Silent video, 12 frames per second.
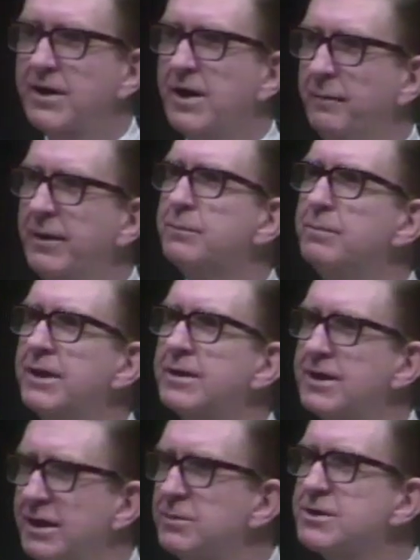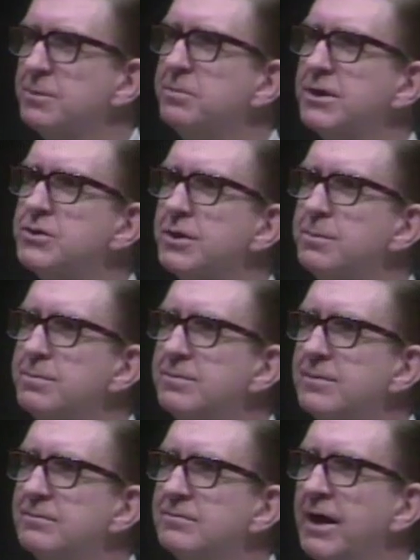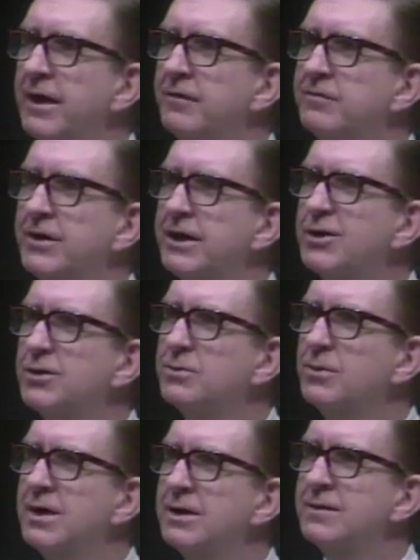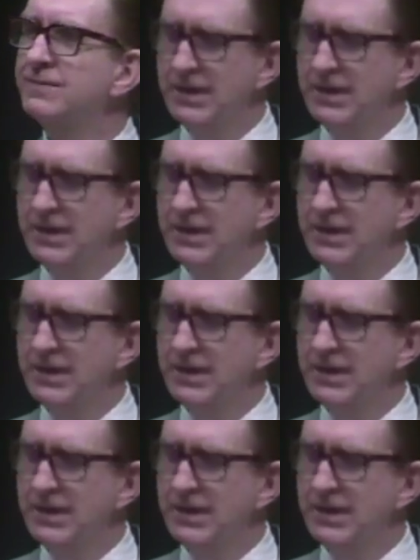commitment, he was a bishop and a very good one,